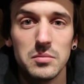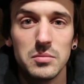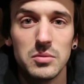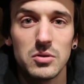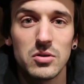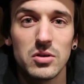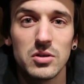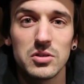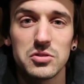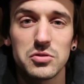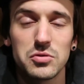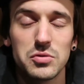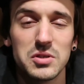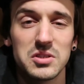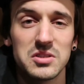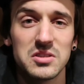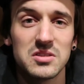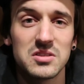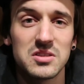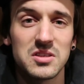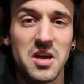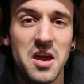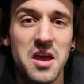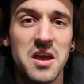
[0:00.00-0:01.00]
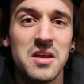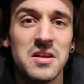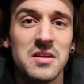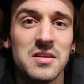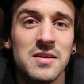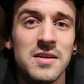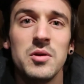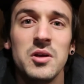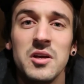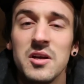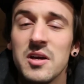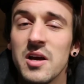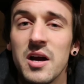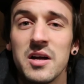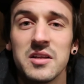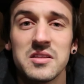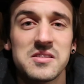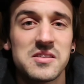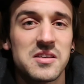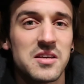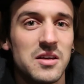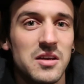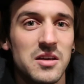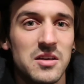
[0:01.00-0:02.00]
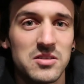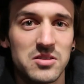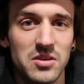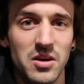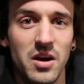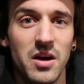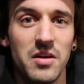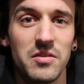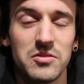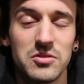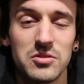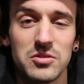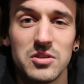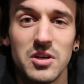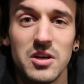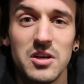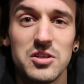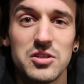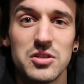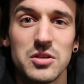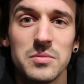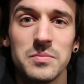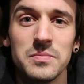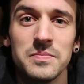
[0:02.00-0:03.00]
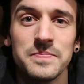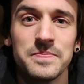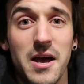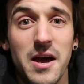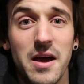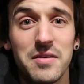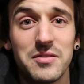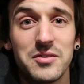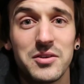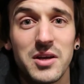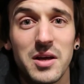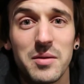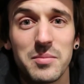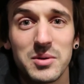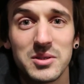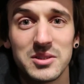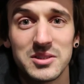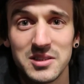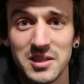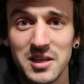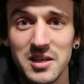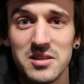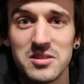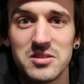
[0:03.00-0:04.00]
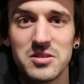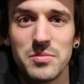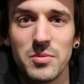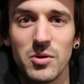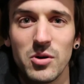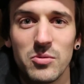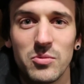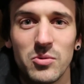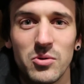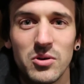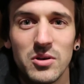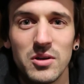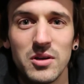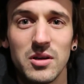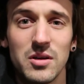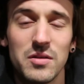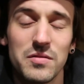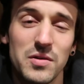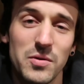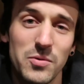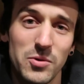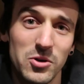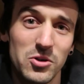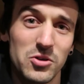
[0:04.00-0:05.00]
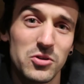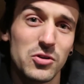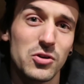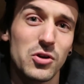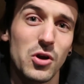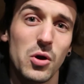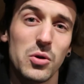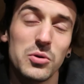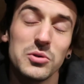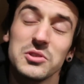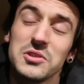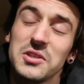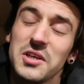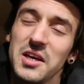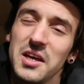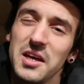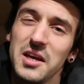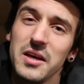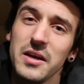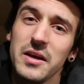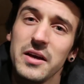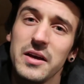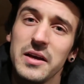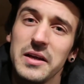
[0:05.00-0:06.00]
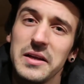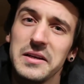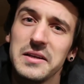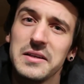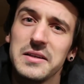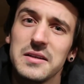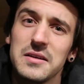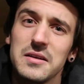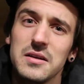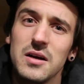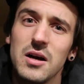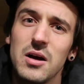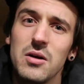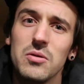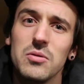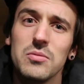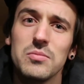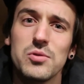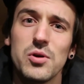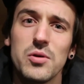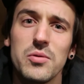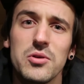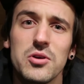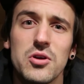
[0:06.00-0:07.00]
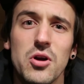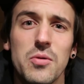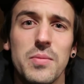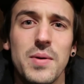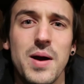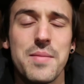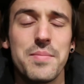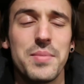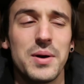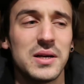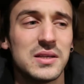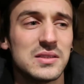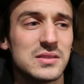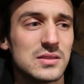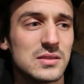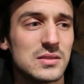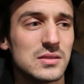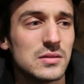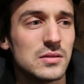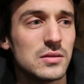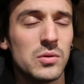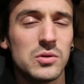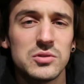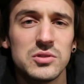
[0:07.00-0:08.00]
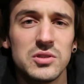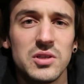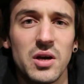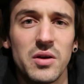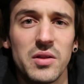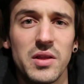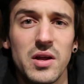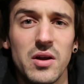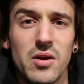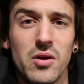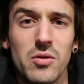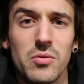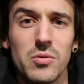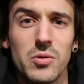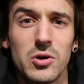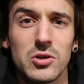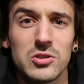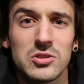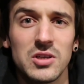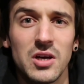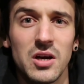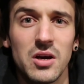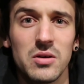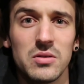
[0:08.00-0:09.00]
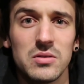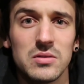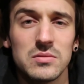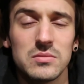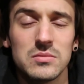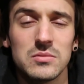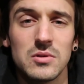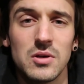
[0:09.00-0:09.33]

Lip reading: Because Chris is keen, he can't ski, so I have to teach him. I have to get my skis tomorrow morning if I wanted to go skiing, and I'll probably go by bus. We'll see how that all works out.